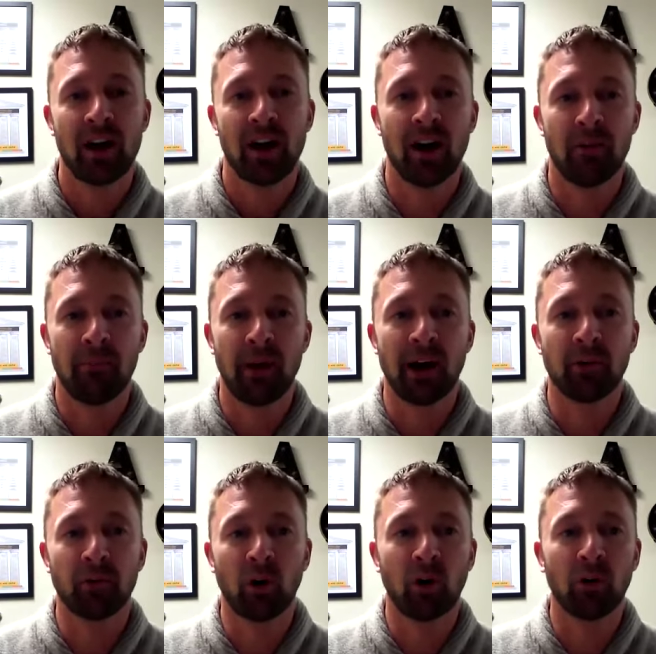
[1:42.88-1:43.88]
uh, my
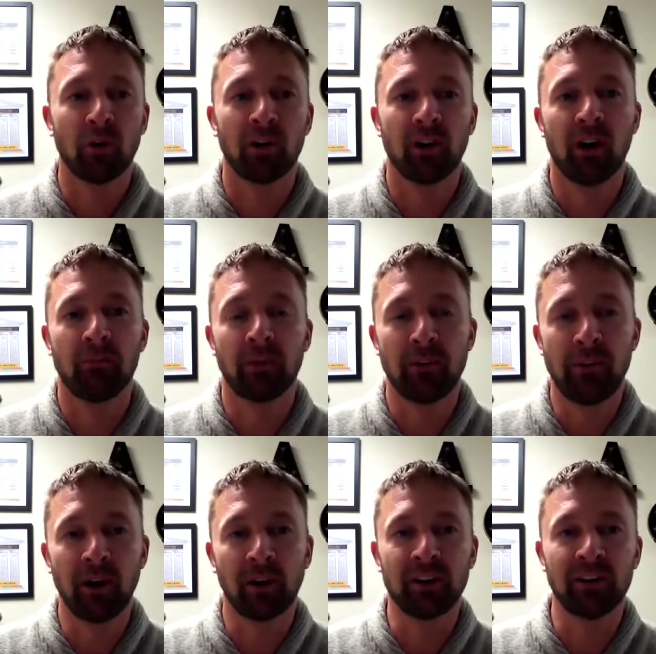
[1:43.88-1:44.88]
role
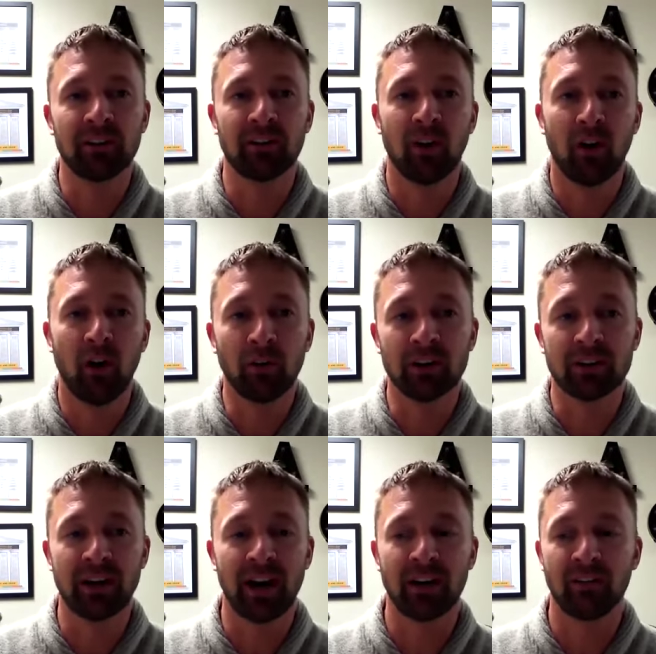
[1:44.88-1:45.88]
primarily is the
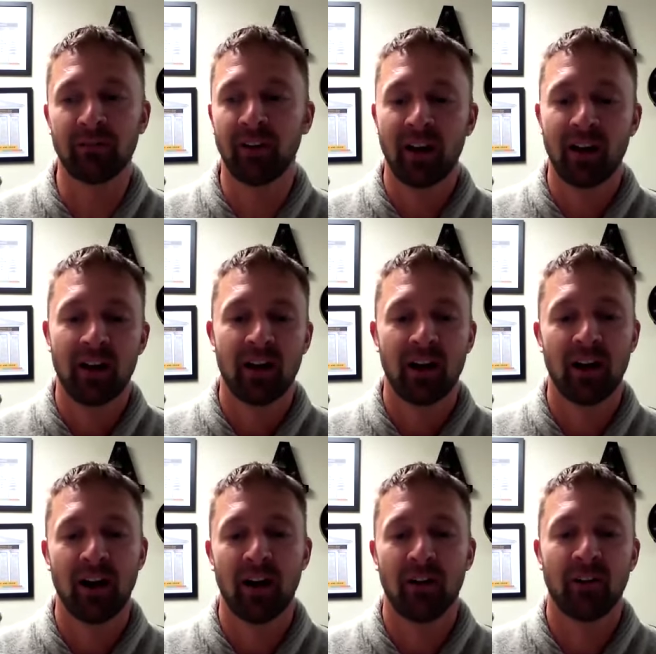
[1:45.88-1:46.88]
oversight of
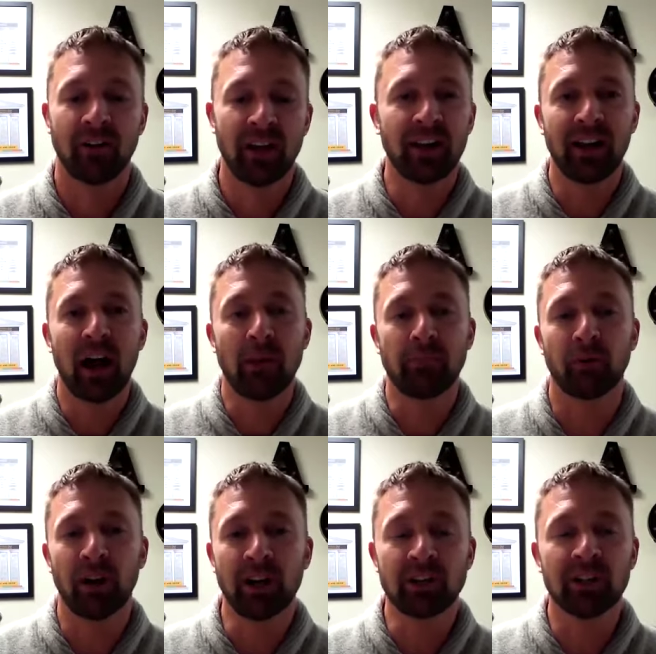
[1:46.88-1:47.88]
the day-to-day
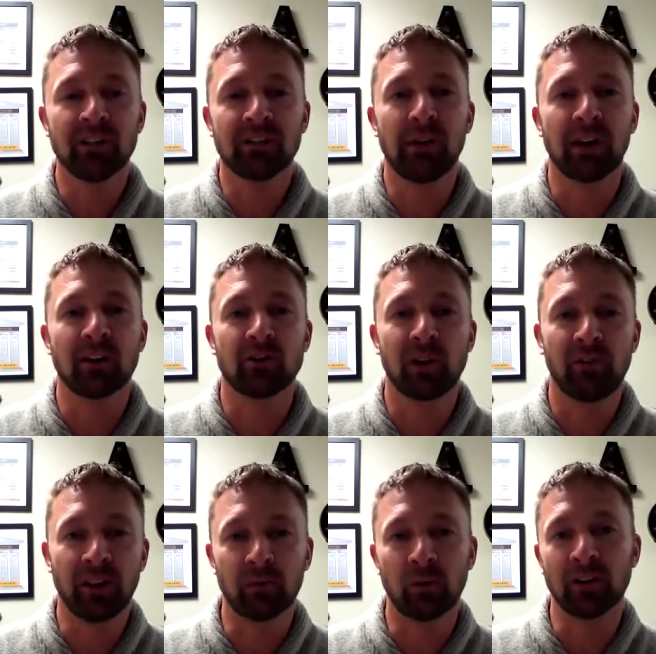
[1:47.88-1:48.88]
operations and making sure
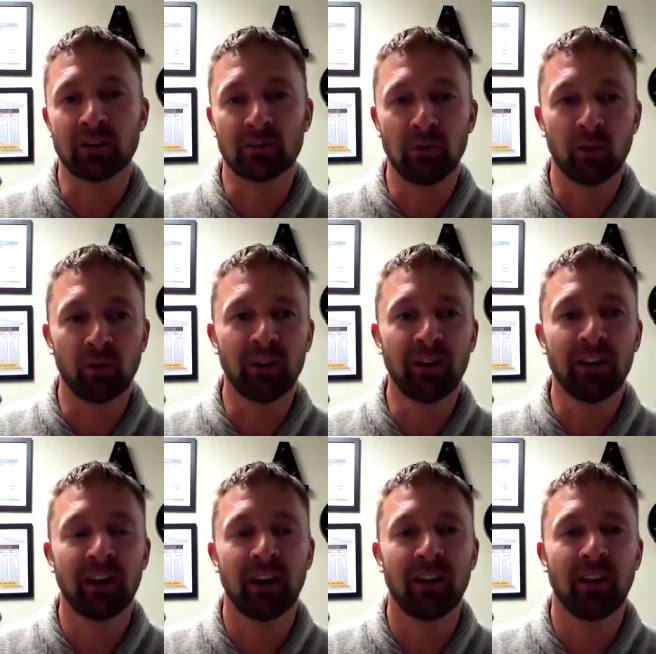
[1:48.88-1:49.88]
everything runs smoothly.
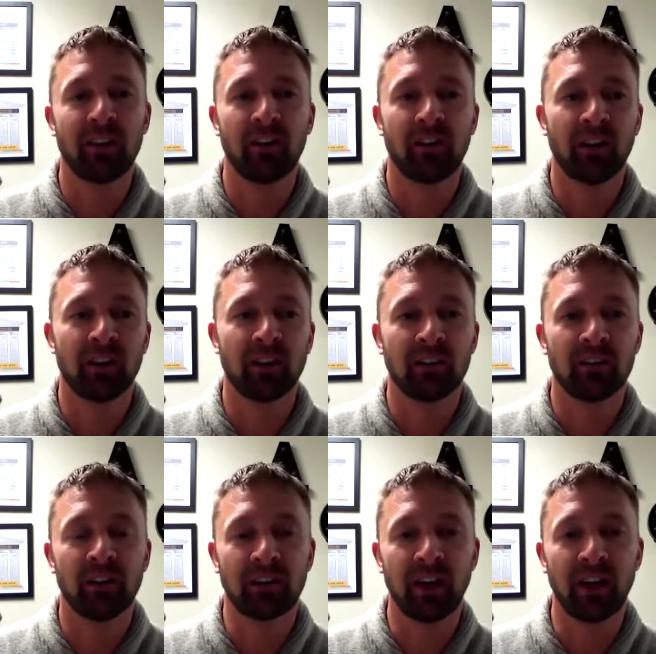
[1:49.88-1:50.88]
And the, the,
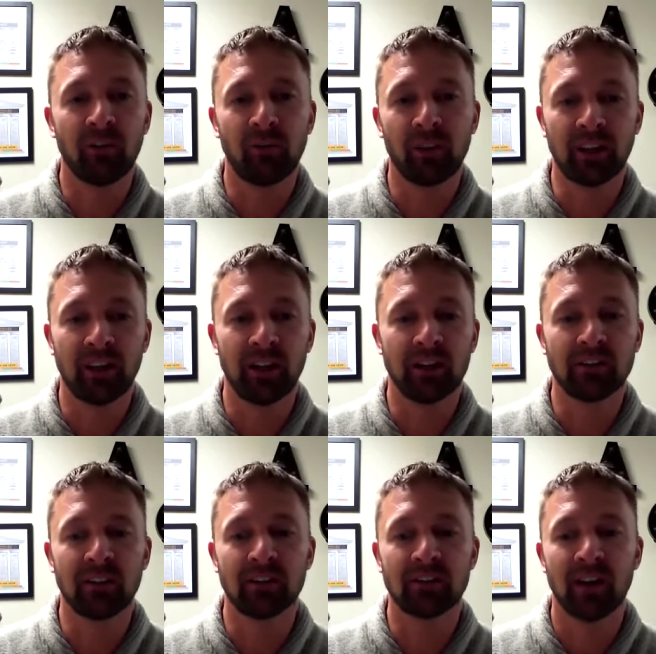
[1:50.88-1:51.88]
the care for the kids
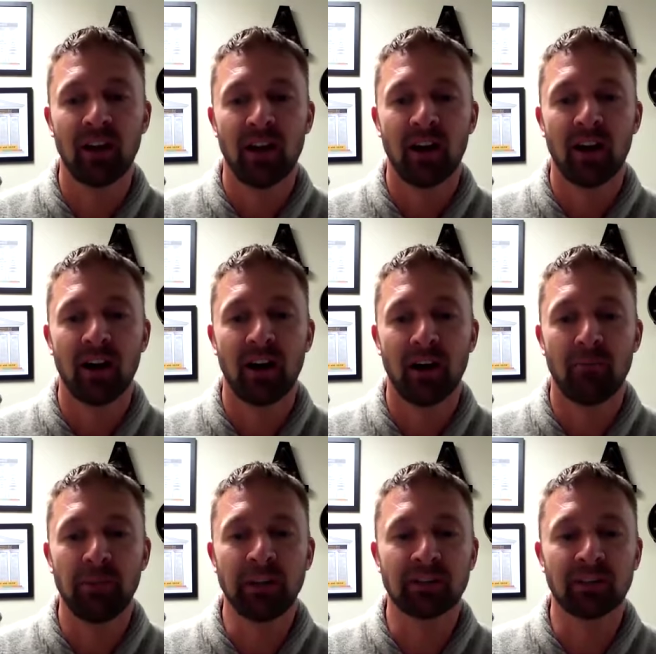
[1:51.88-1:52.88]
is uh,
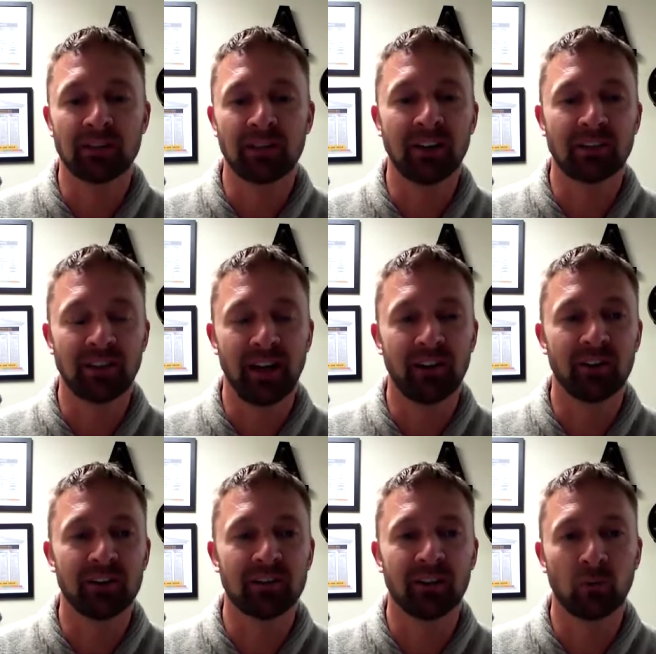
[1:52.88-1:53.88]
meets the state
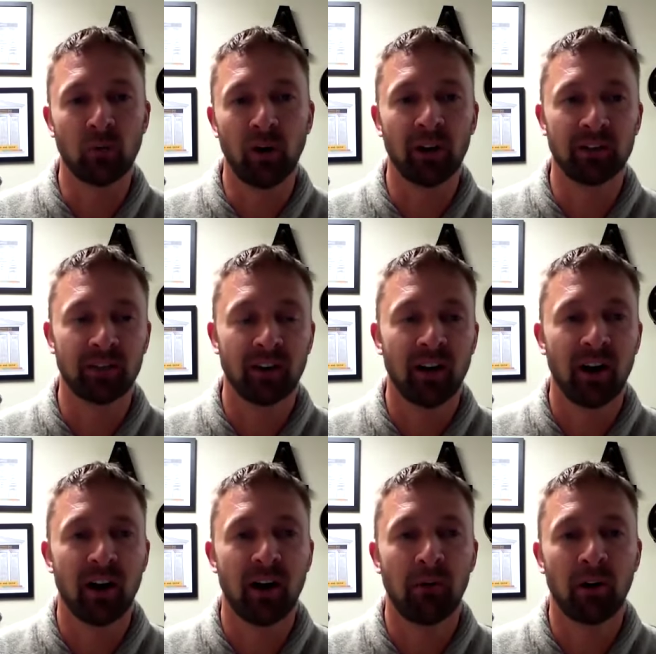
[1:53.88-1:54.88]
standards as well as
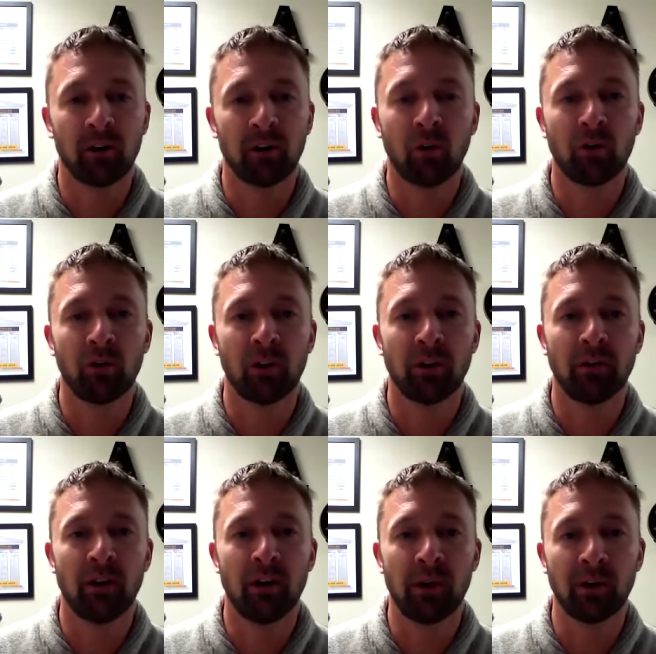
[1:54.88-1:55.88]
um, our local and
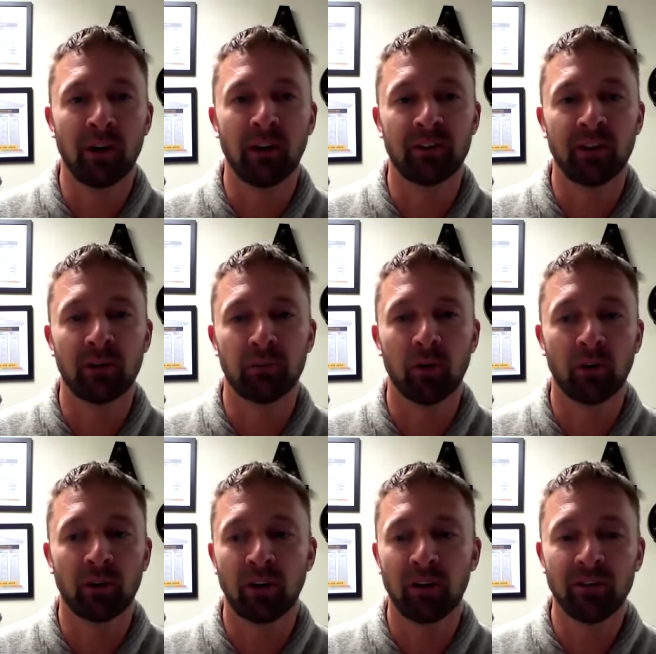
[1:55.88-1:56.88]
uh, mental health center
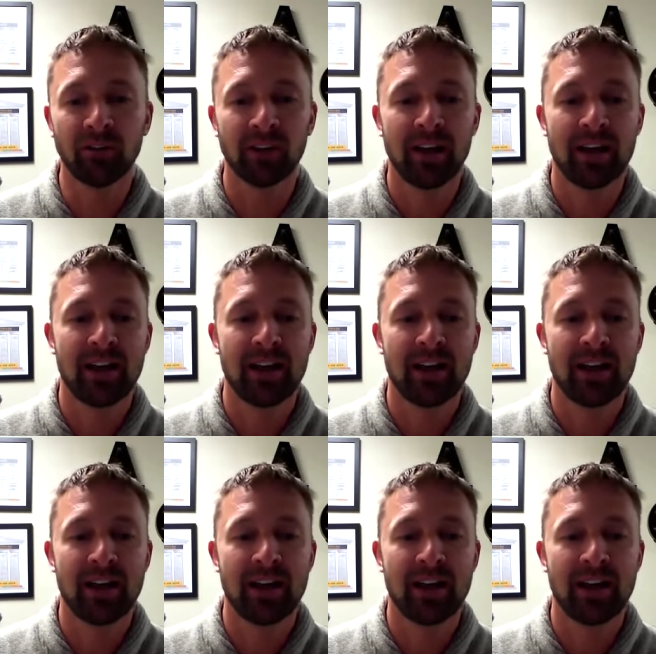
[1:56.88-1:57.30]
protocols